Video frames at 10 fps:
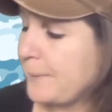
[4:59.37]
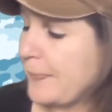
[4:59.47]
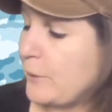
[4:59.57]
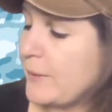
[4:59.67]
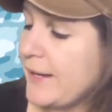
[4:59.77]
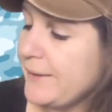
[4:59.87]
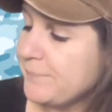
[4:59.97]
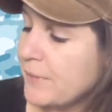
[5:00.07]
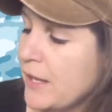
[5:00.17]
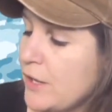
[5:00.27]
okay?
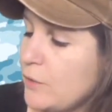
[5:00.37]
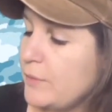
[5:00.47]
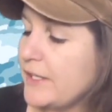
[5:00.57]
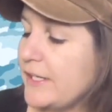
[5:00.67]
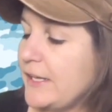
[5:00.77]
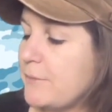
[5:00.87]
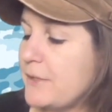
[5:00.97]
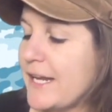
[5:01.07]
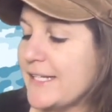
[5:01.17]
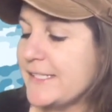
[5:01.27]
We can
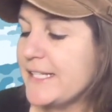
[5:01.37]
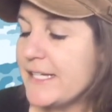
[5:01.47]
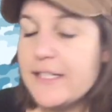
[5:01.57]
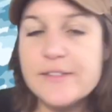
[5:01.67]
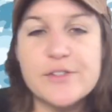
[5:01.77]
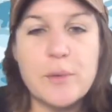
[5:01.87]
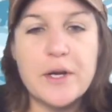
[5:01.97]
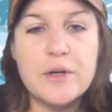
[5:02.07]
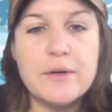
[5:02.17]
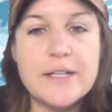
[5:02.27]
eliminate D, so
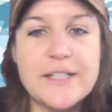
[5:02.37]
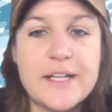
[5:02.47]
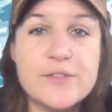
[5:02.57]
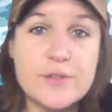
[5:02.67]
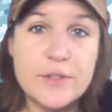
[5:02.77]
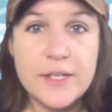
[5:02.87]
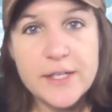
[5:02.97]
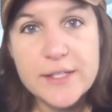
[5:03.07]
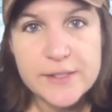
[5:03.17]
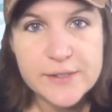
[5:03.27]
our correct answer
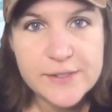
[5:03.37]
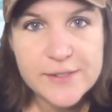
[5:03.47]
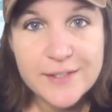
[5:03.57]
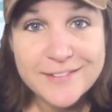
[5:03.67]
is